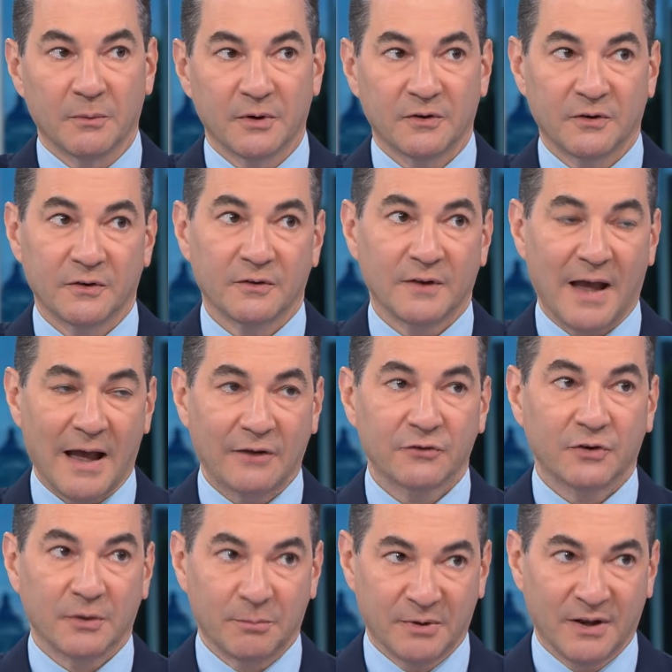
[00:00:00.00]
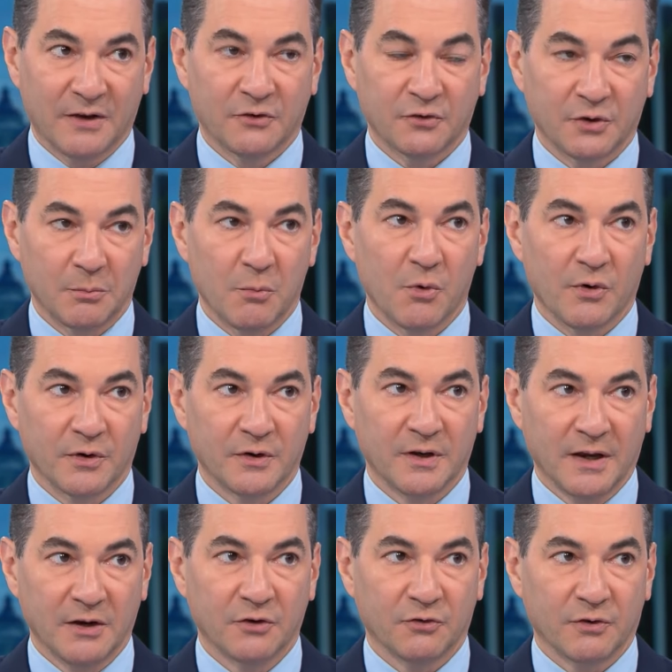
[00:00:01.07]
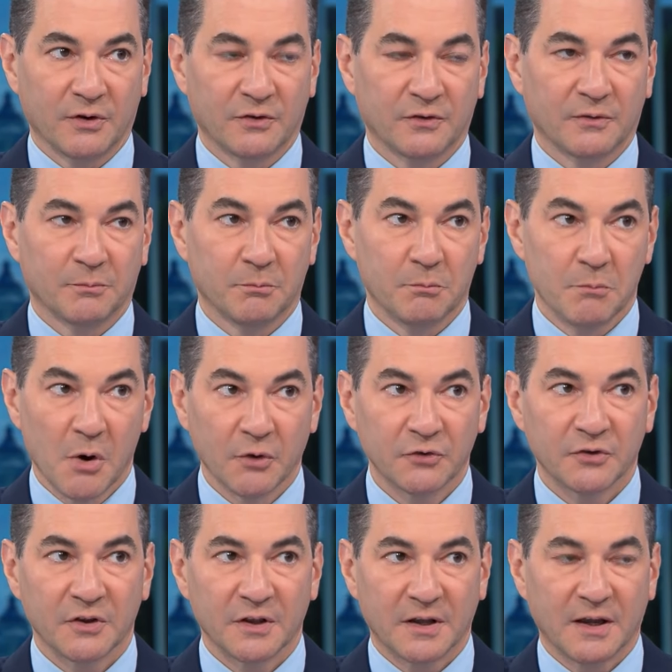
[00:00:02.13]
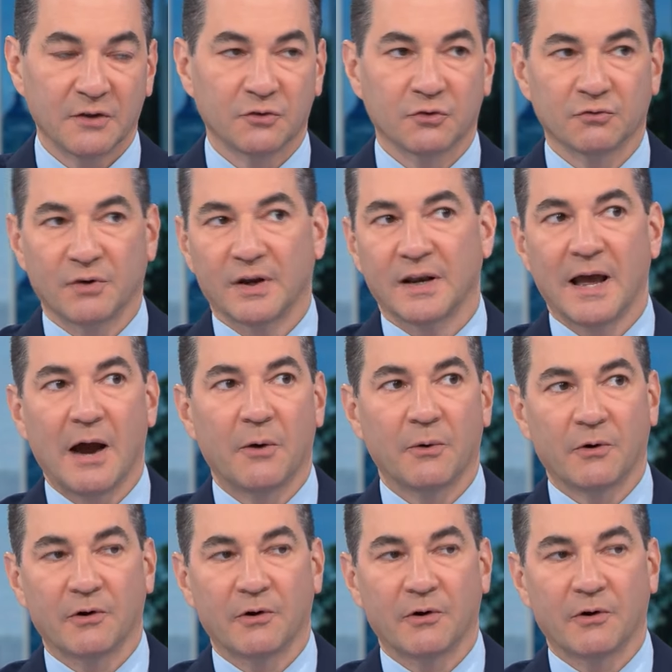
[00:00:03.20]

which is actually potentially more dangerous. Most of the cases right now